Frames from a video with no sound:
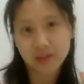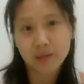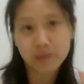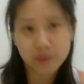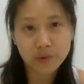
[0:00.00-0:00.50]

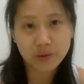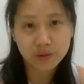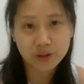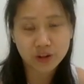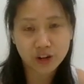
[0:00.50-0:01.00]
Maybe you
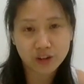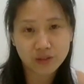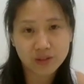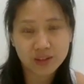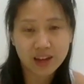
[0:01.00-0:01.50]
can try to
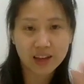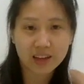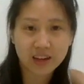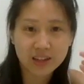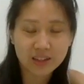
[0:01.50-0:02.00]
use that,
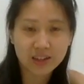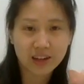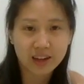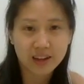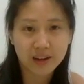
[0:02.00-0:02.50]
yeah, so
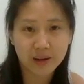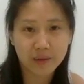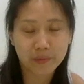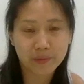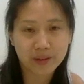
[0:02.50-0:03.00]
that
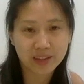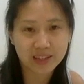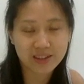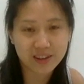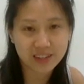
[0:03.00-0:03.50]

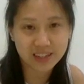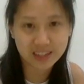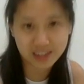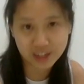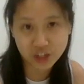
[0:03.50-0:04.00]
it's not
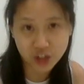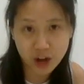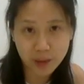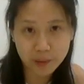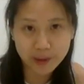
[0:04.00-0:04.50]
a
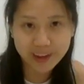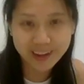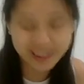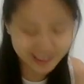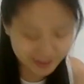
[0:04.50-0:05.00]
sharp
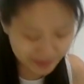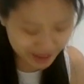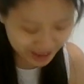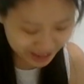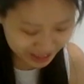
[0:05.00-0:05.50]

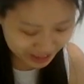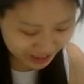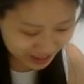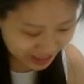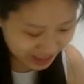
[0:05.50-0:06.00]
edge,
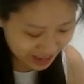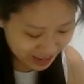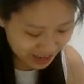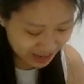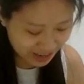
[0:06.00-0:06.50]
okay?
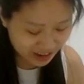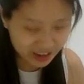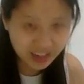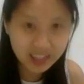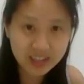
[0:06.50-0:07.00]

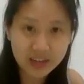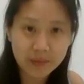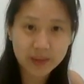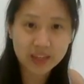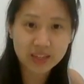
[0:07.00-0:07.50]
Alright, so
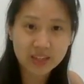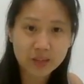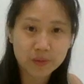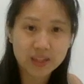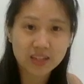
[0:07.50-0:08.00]
coming into this
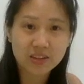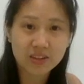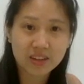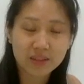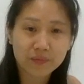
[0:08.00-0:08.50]
space, so you
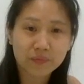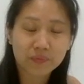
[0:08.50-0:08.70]
can